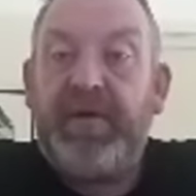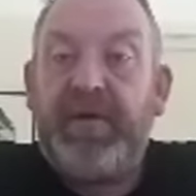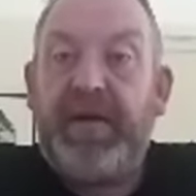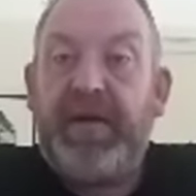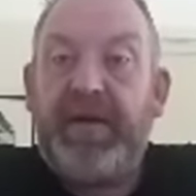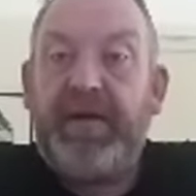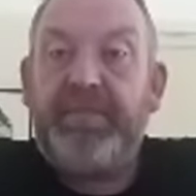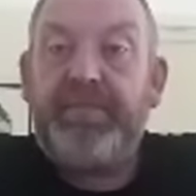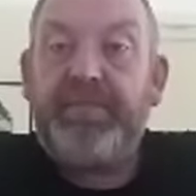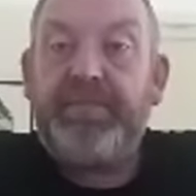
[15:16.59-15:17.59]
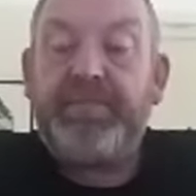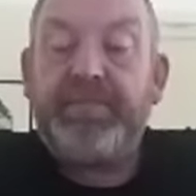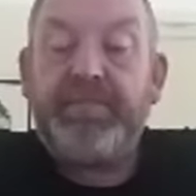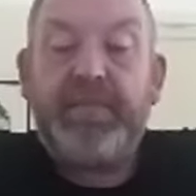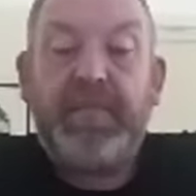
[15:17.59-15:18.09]

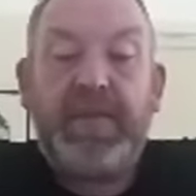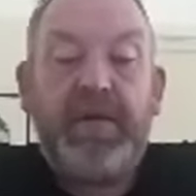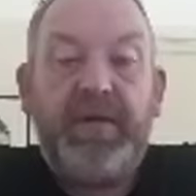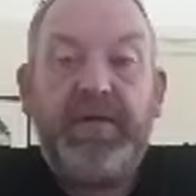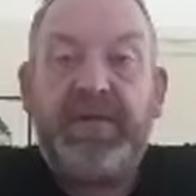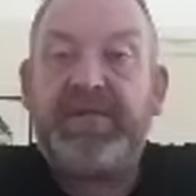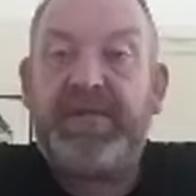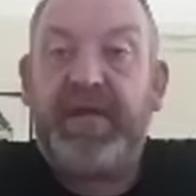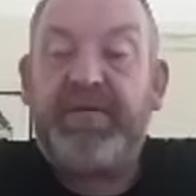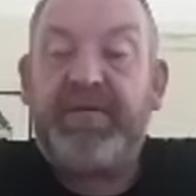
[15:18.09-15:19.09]
the state